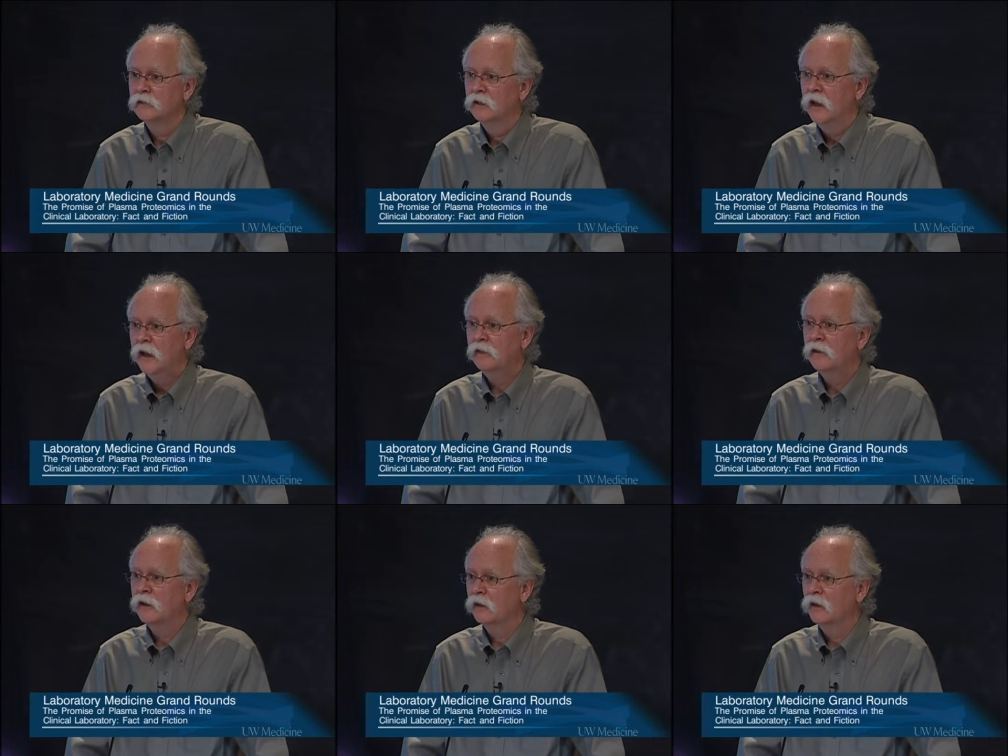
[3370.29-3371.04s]

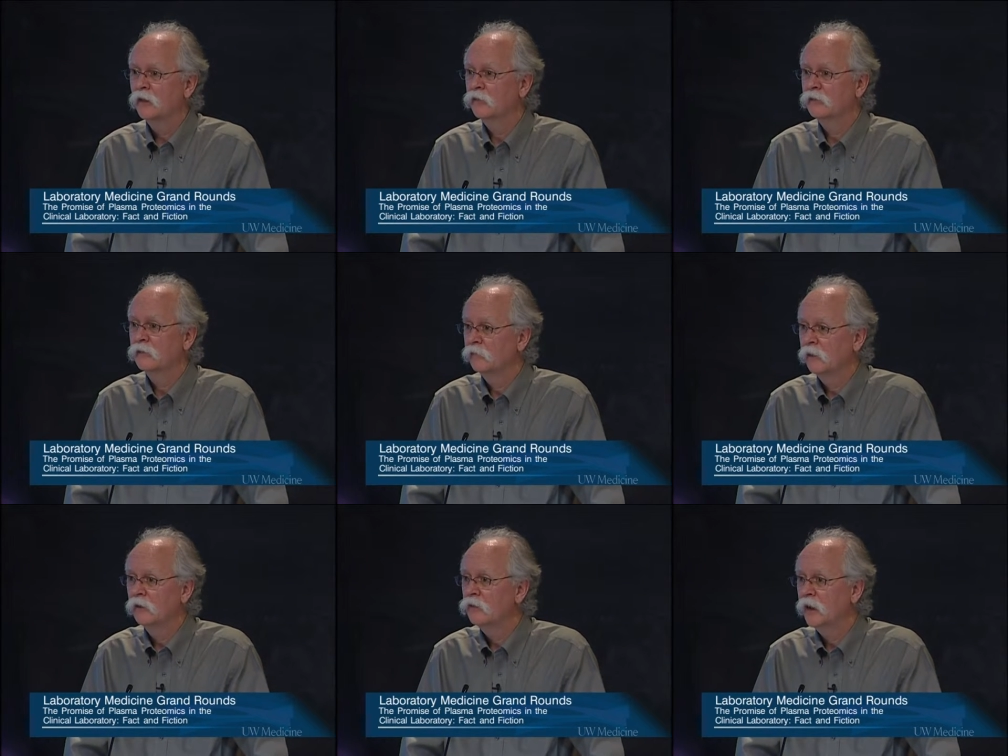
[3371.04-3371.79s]
anything other than
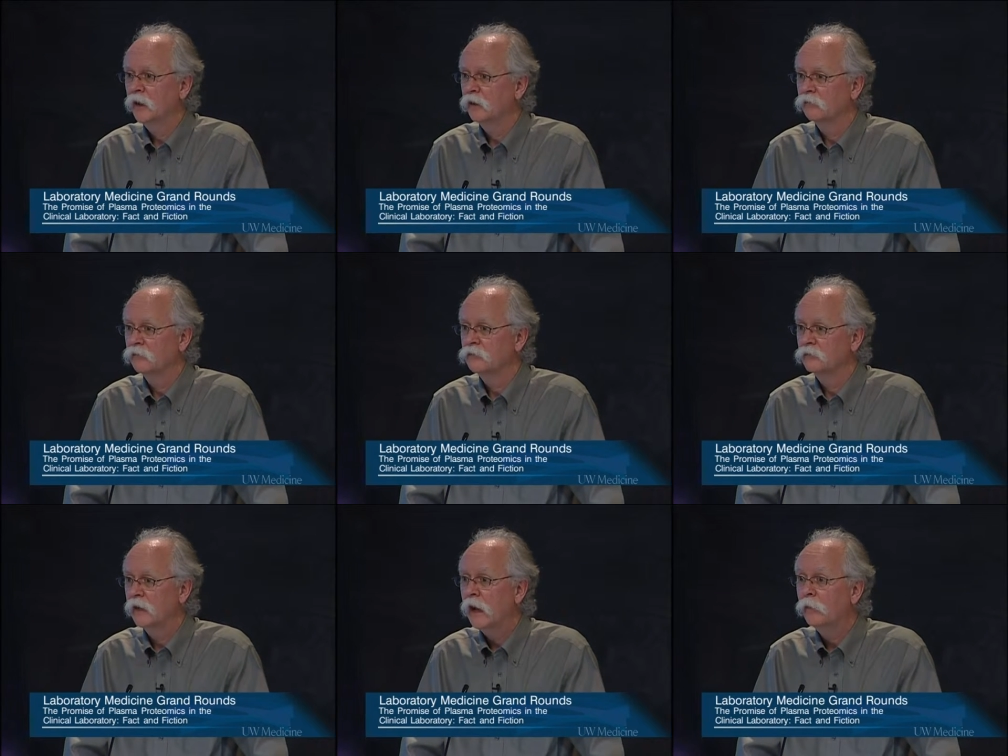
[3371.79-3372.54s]
the low-hanging
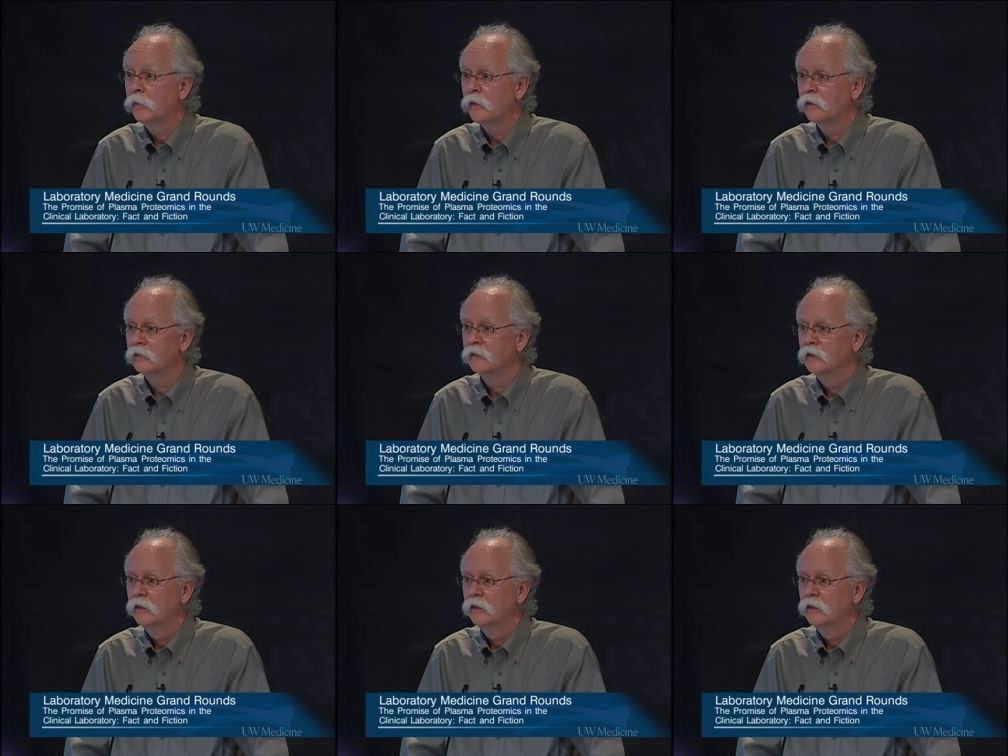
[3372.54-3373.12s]
fruit out there.